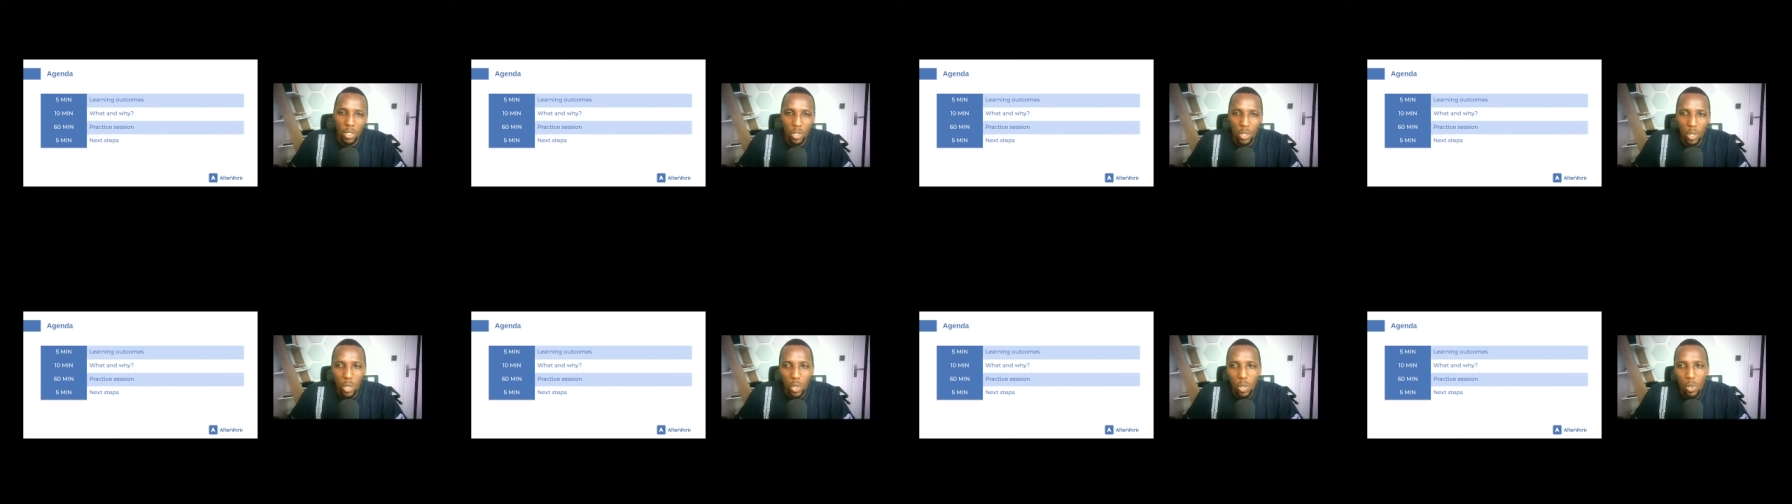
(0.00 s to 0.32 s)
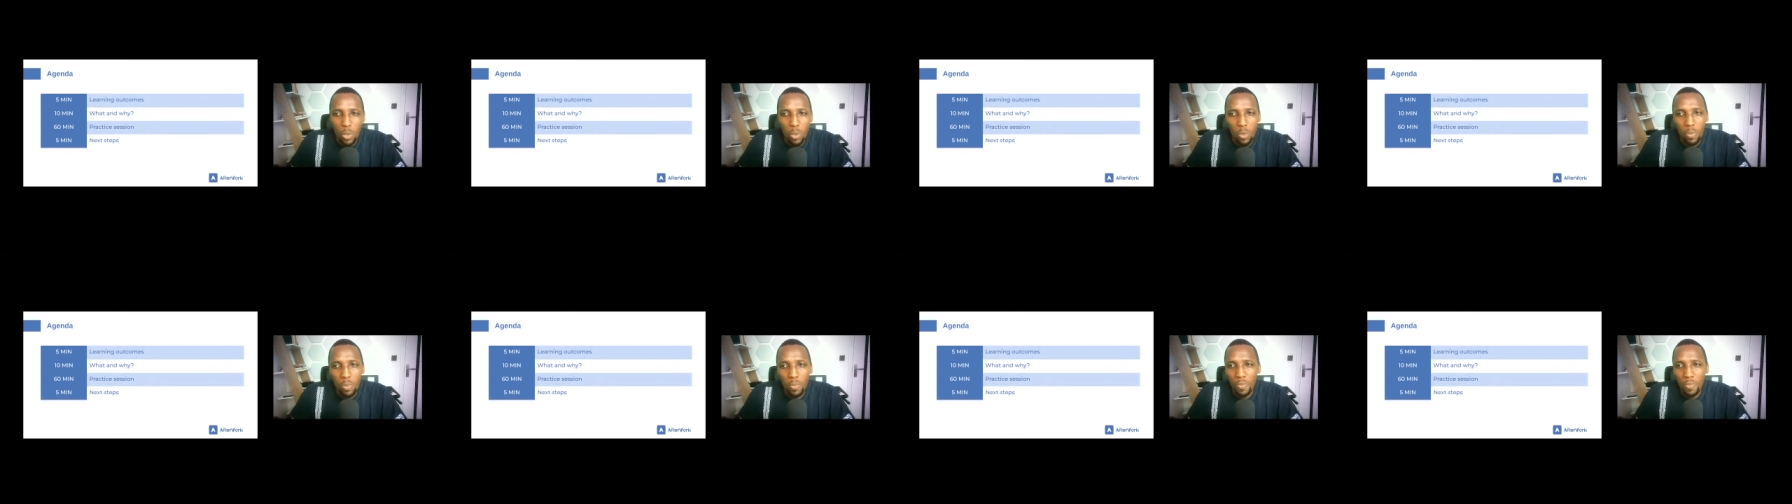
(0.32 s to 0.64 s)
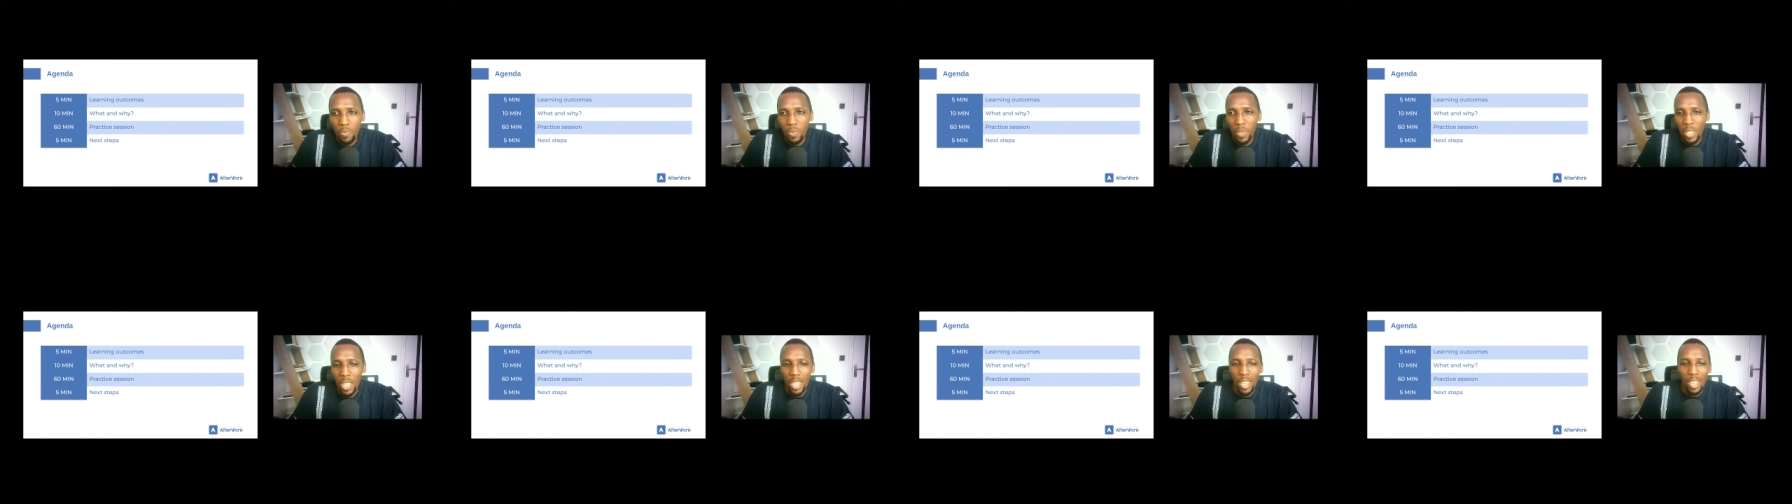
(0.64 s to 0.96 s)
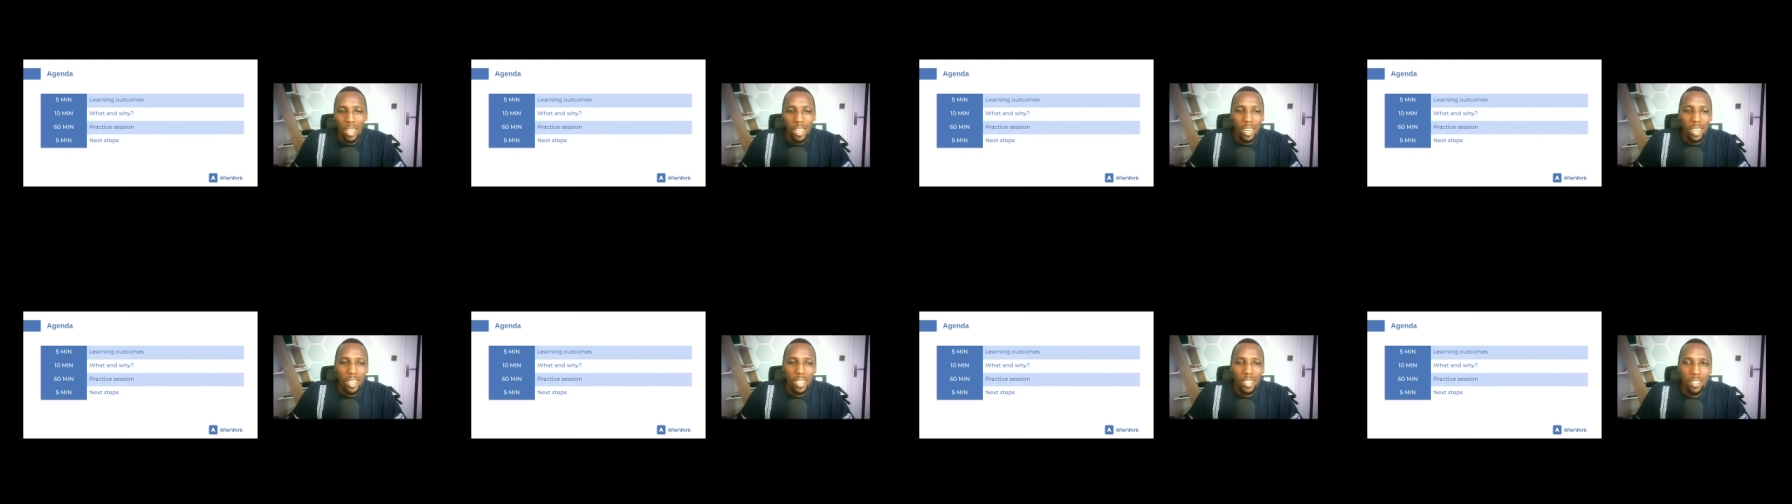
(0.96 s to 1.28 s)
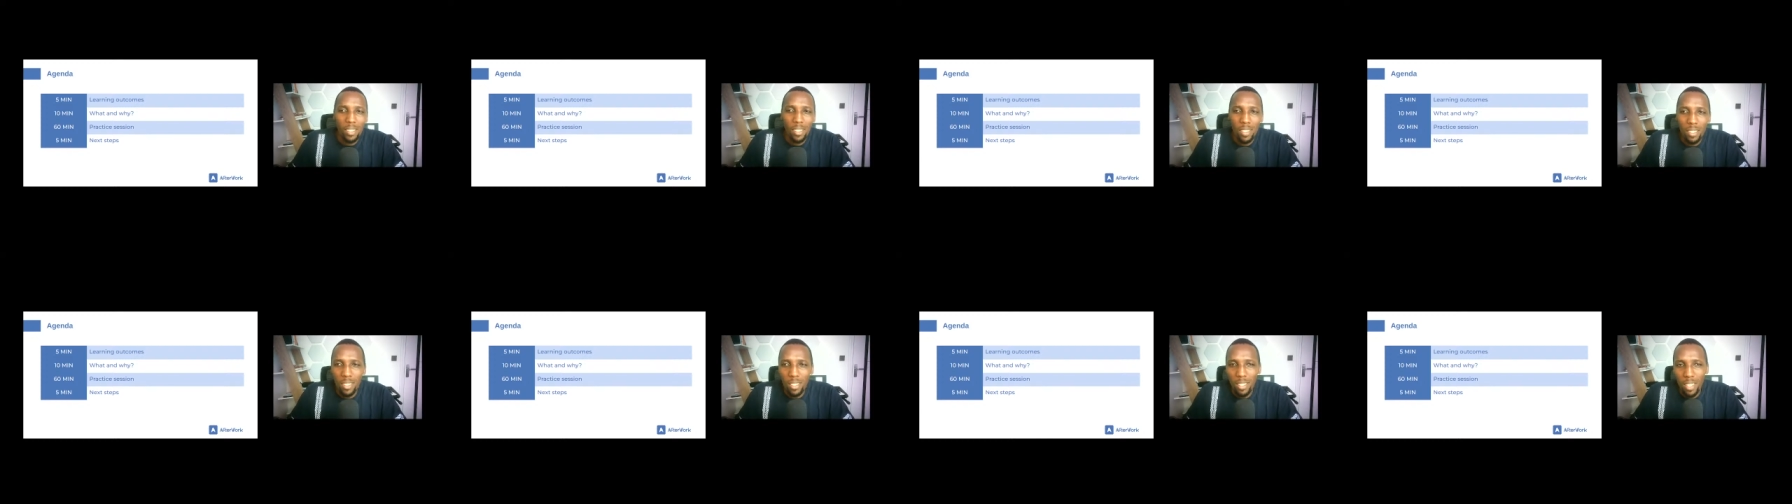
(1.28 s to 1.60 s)
So
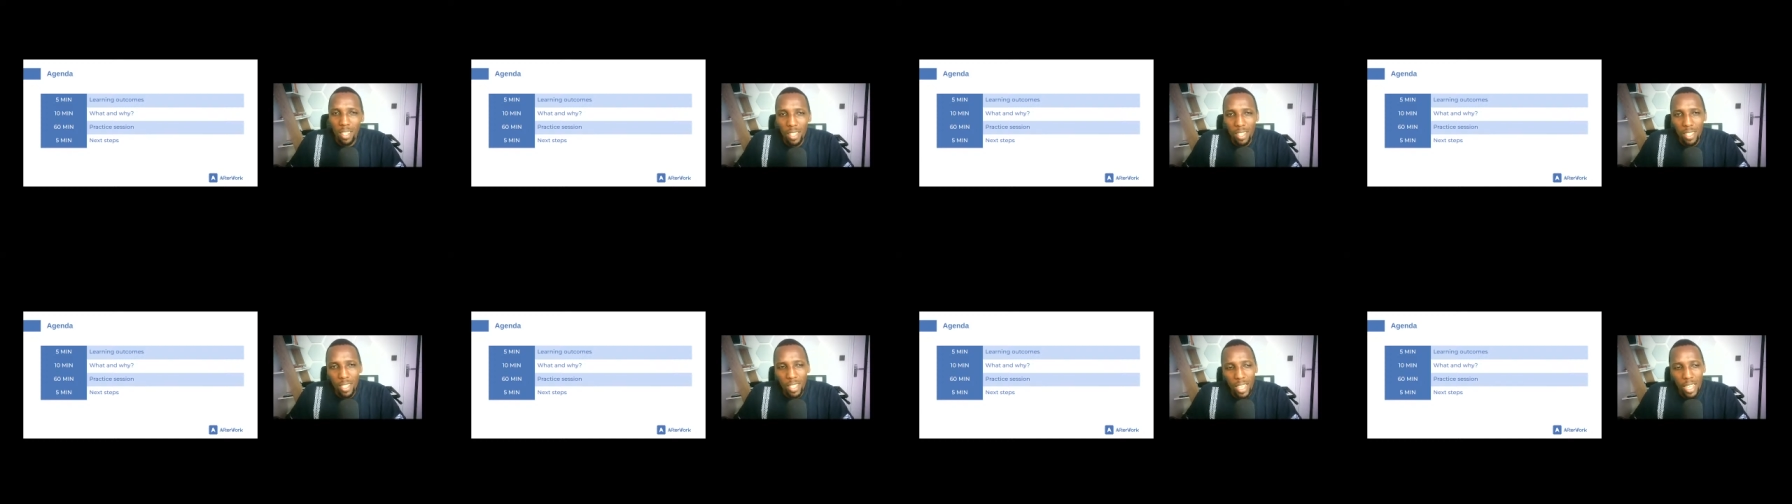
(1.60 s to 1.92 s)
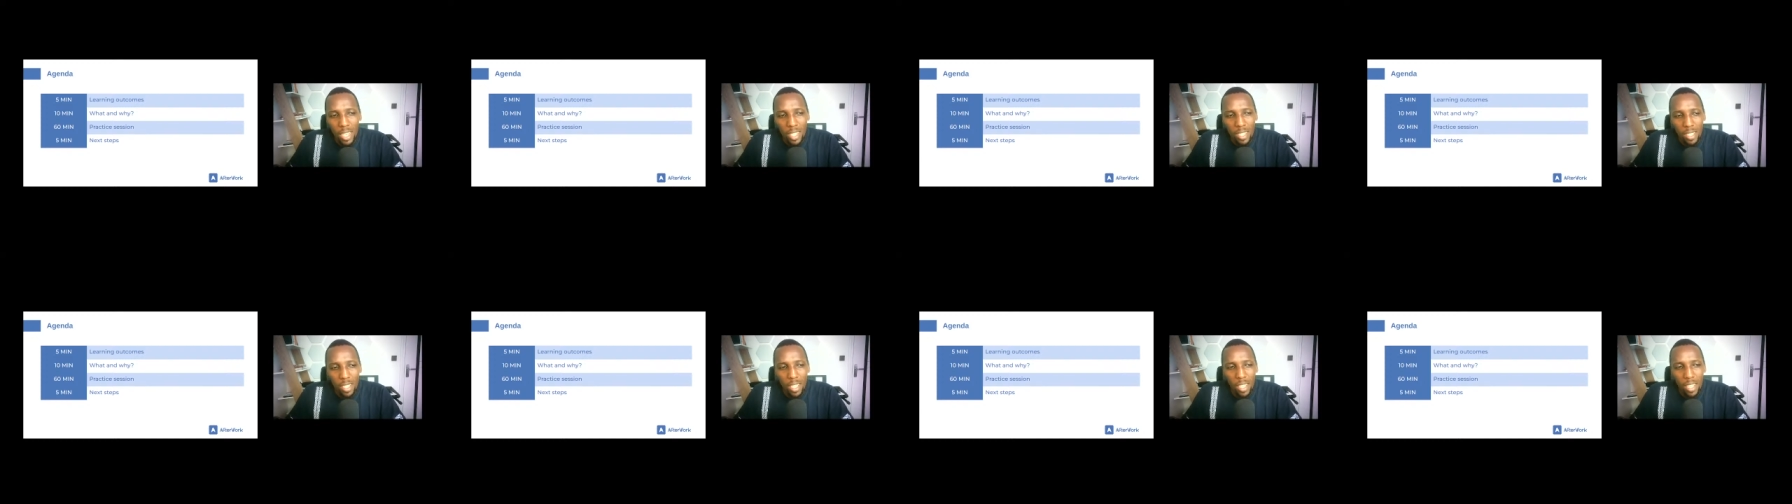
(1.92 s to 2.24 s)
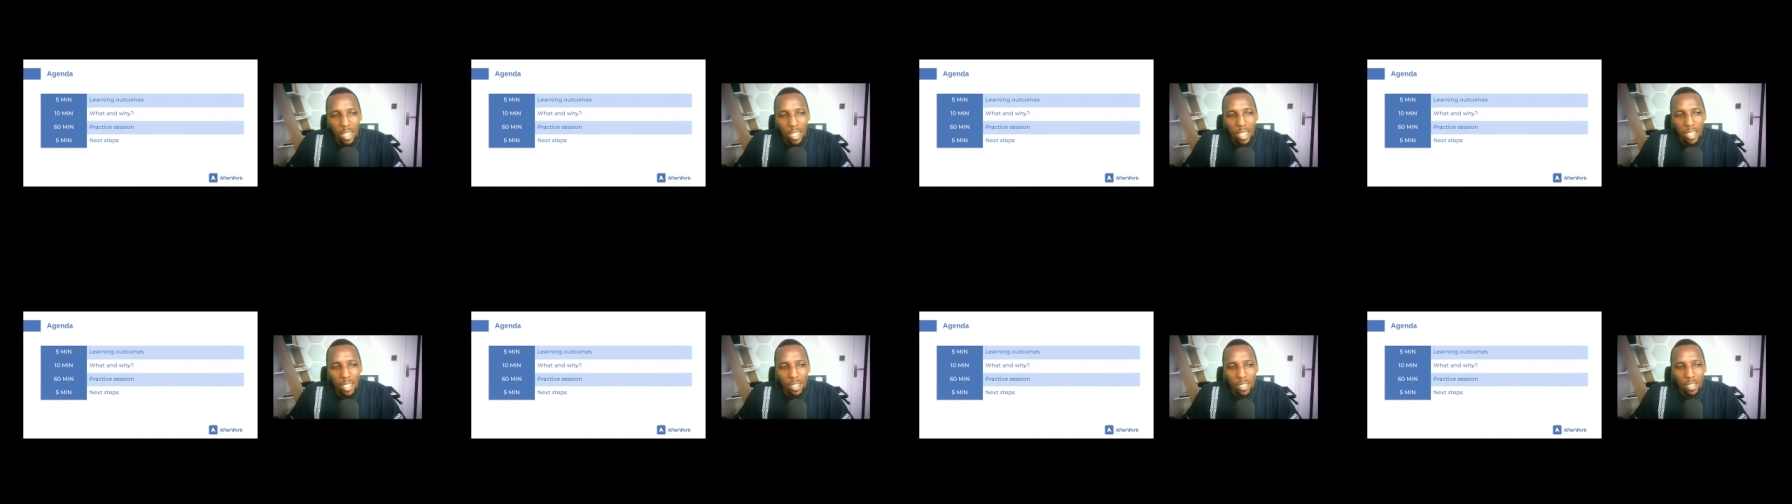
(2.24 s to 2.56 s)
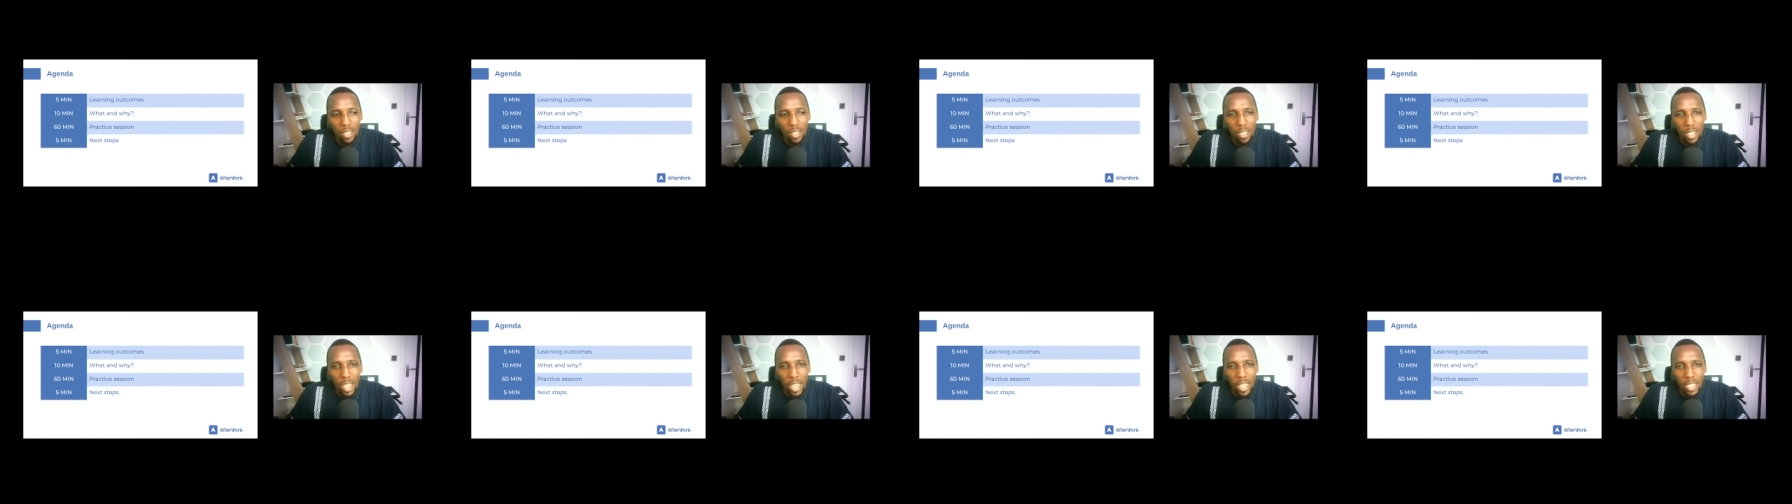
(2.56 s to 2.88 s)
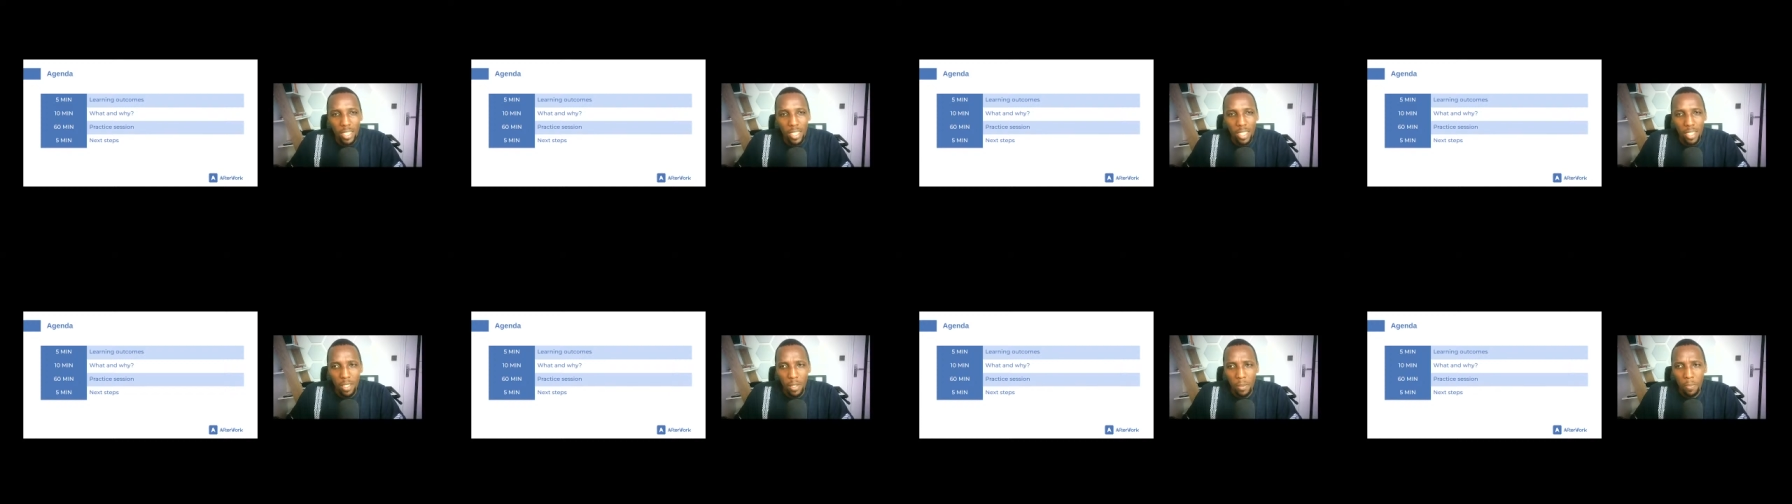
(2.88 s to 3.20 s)
let's get
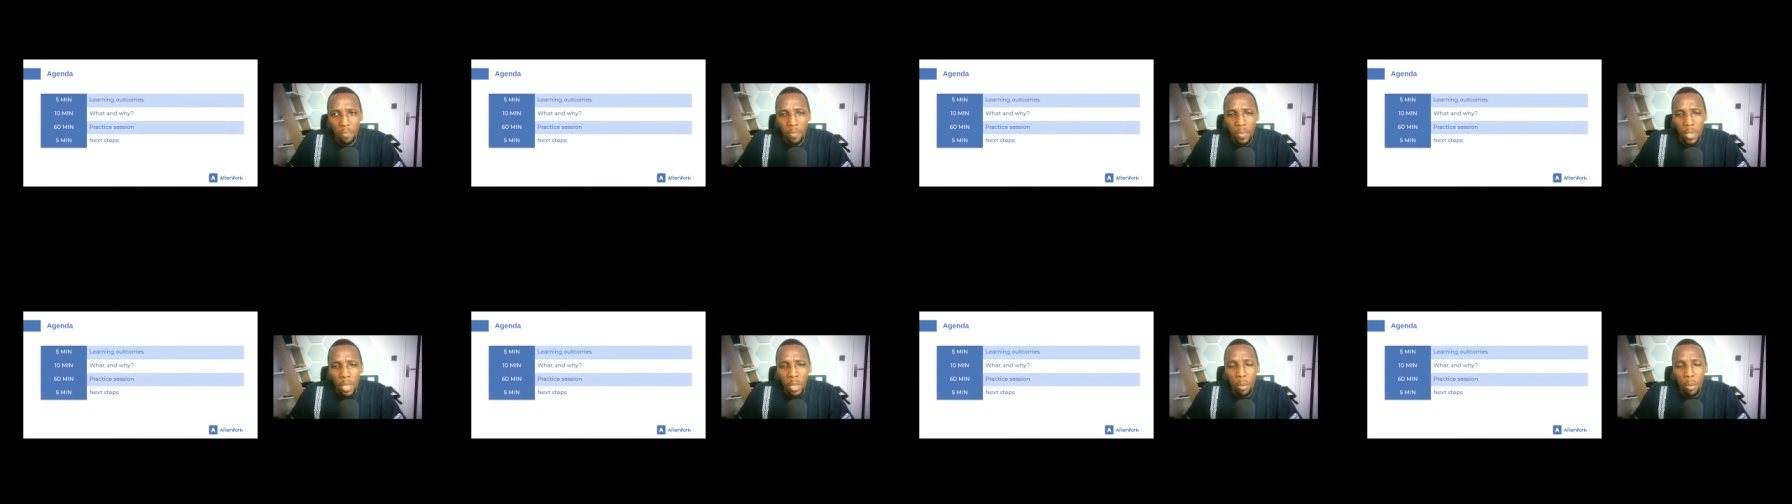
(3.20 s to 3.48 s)
started.